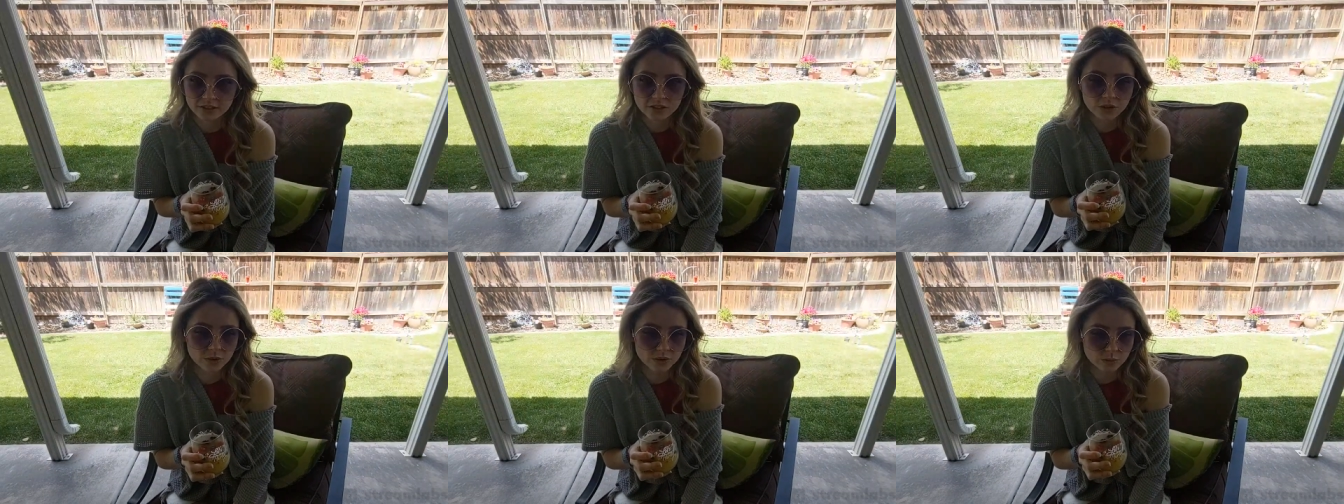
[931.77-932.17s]

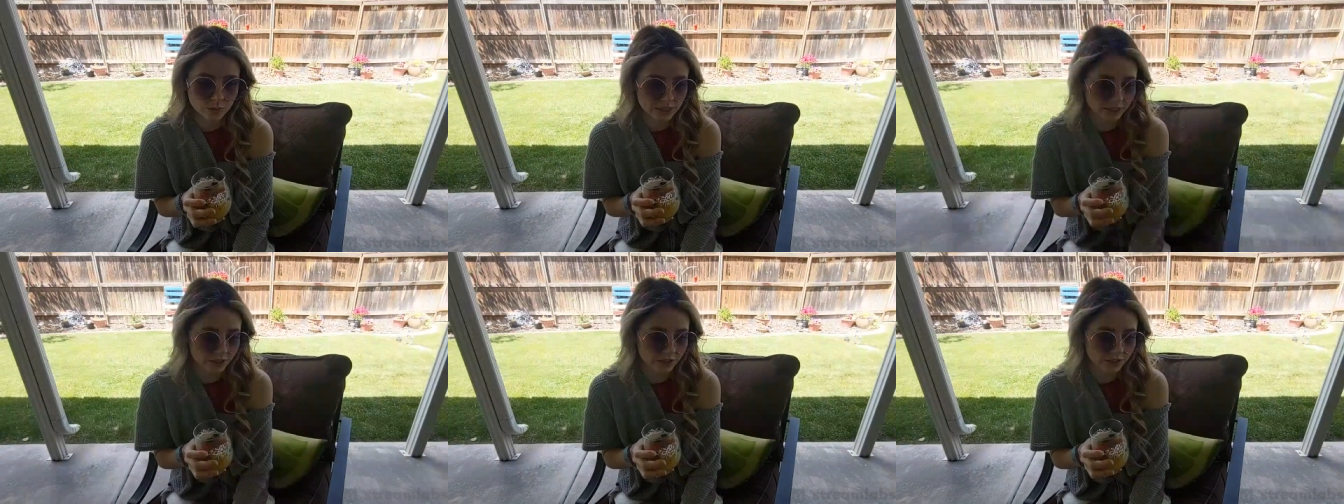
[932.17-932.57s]
So it's
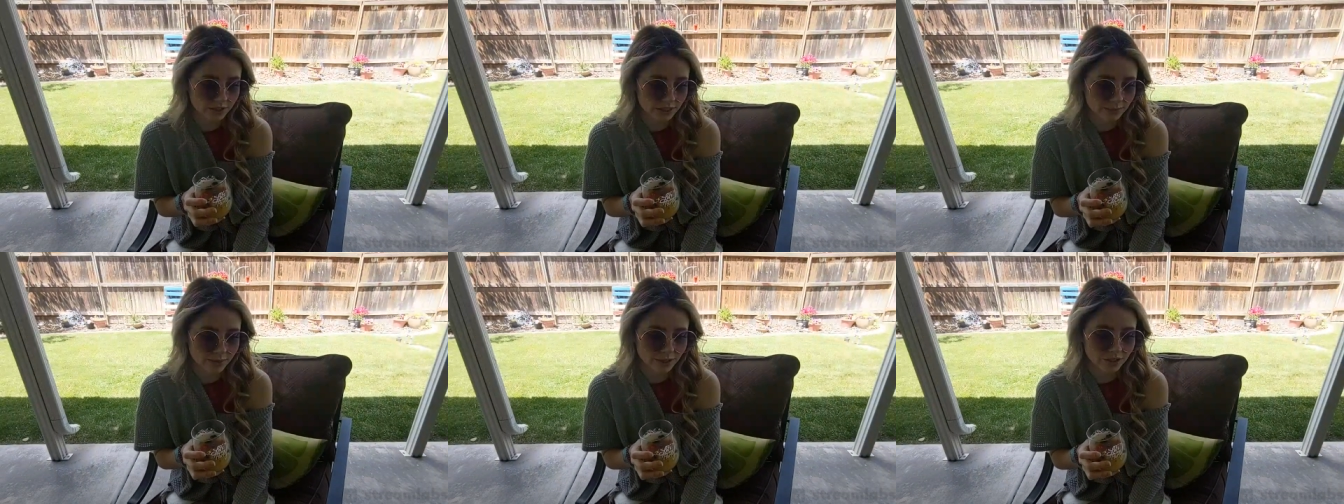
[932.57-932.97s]
weird.
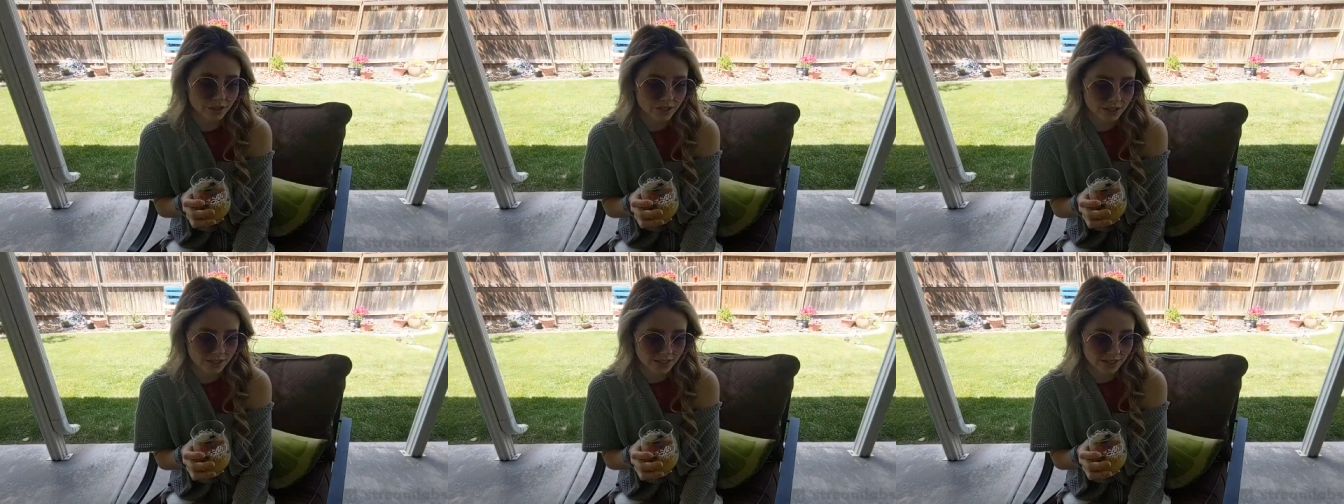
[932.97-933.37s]
I'm not
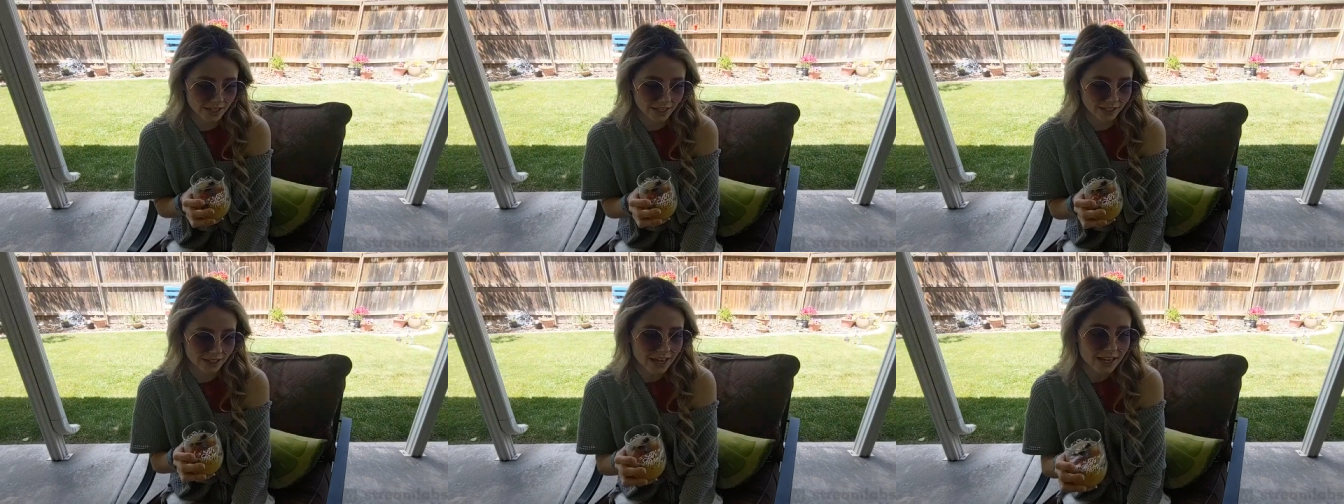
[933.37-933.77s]
used to
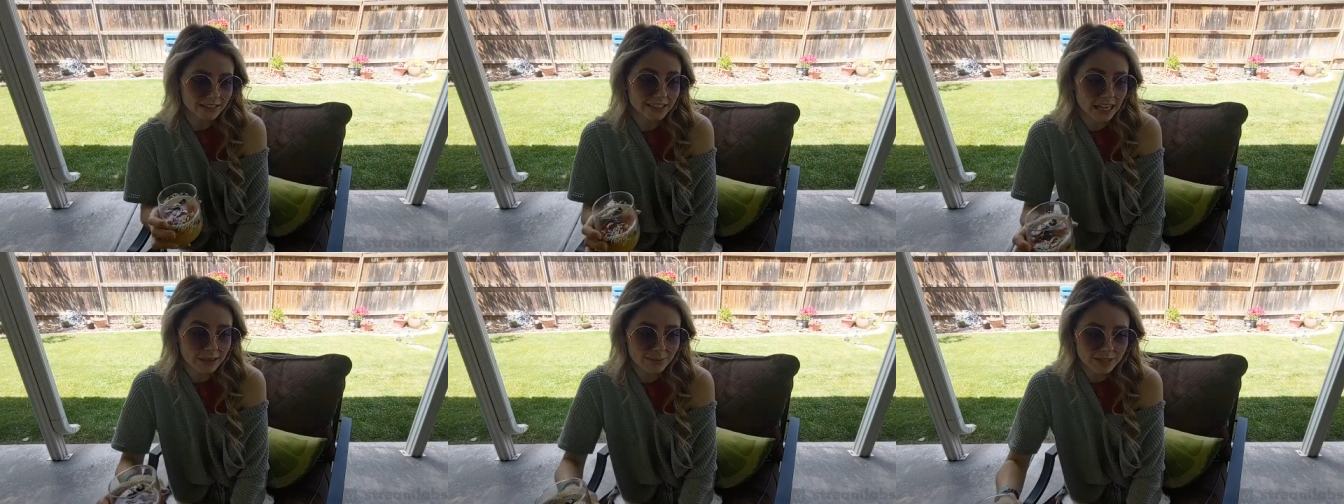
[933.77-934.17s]
seeing
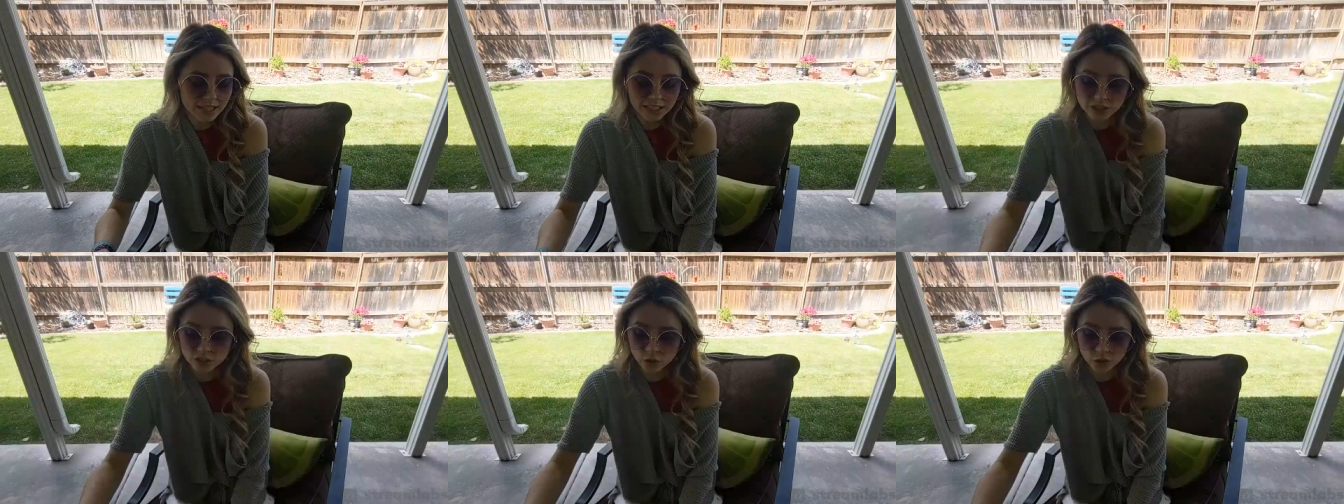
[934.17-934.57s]
Gabe
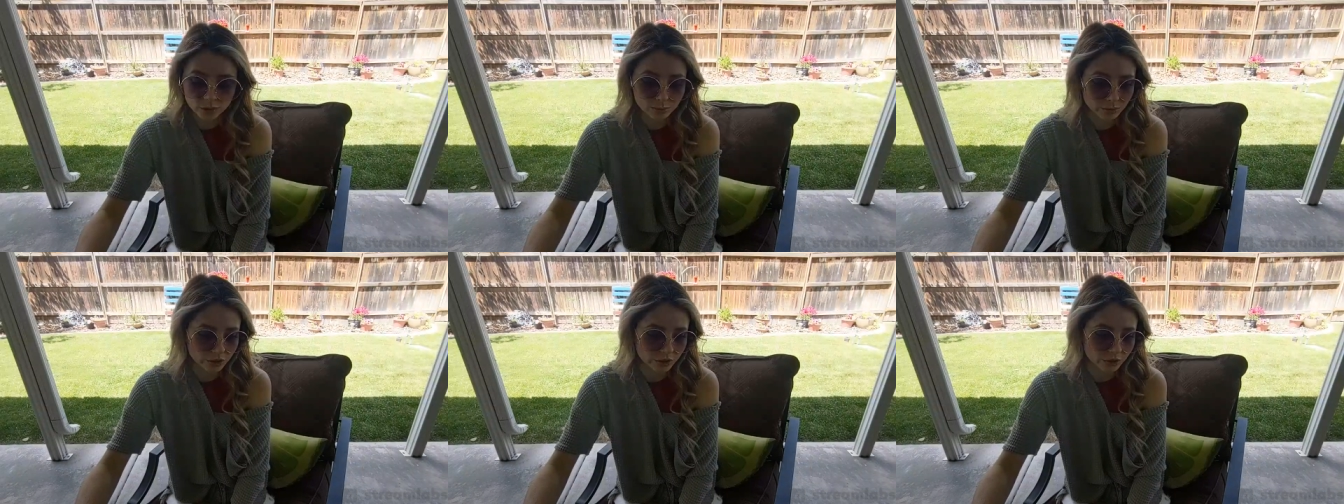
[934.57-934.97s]
is like a
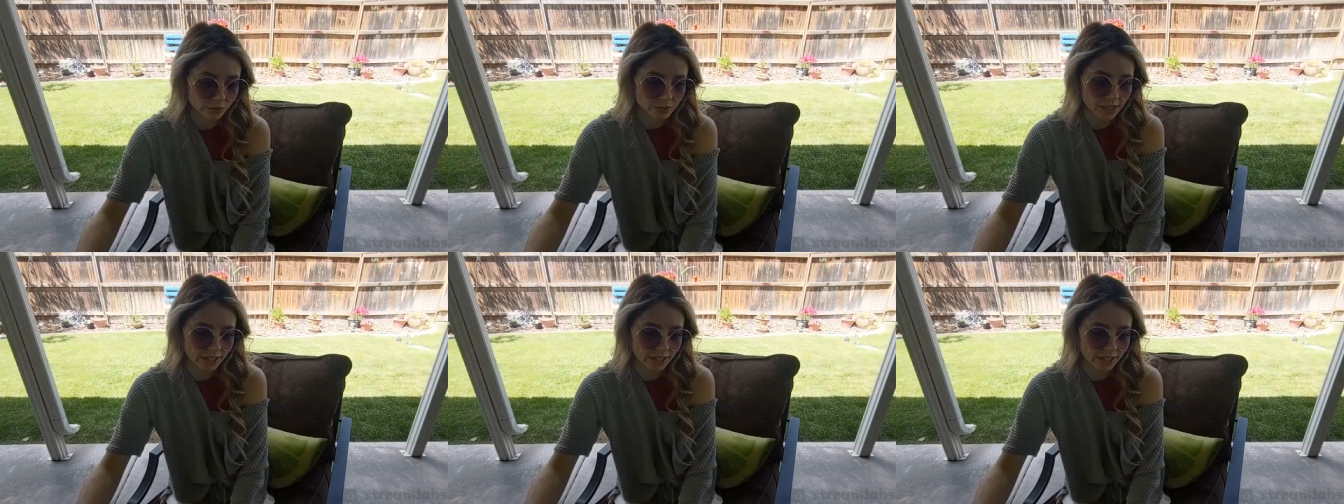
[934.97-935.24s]
dark blue,